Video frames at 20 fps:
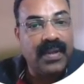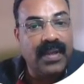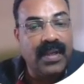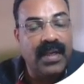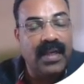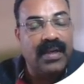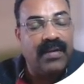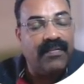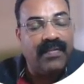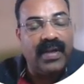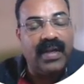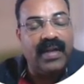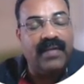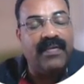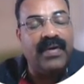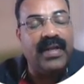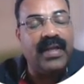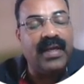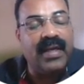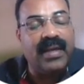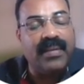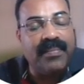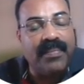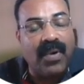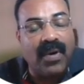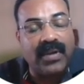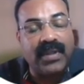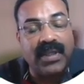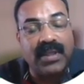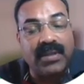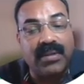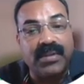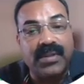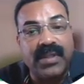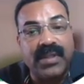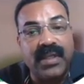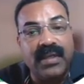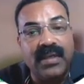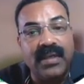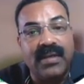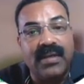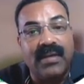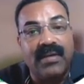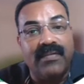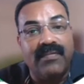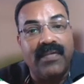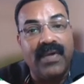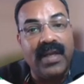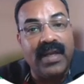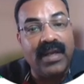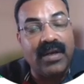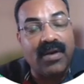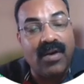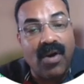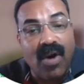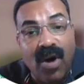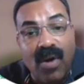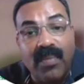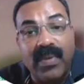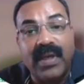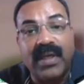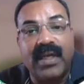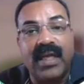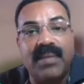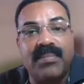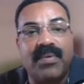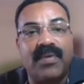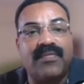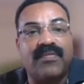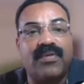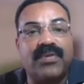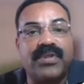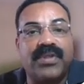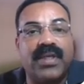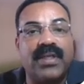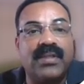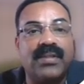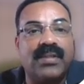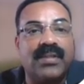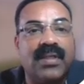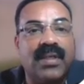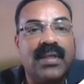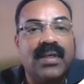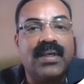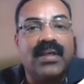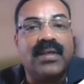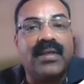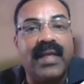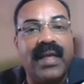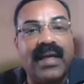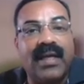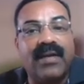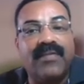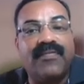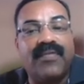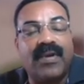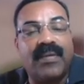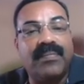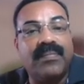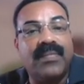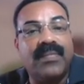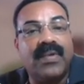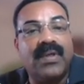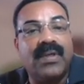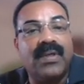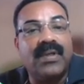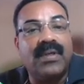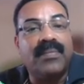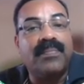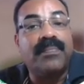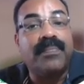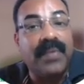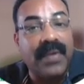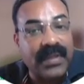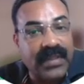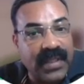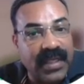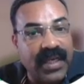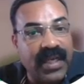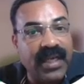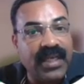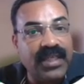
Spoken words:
Very, very important question. Very common type of questions taken from percentage.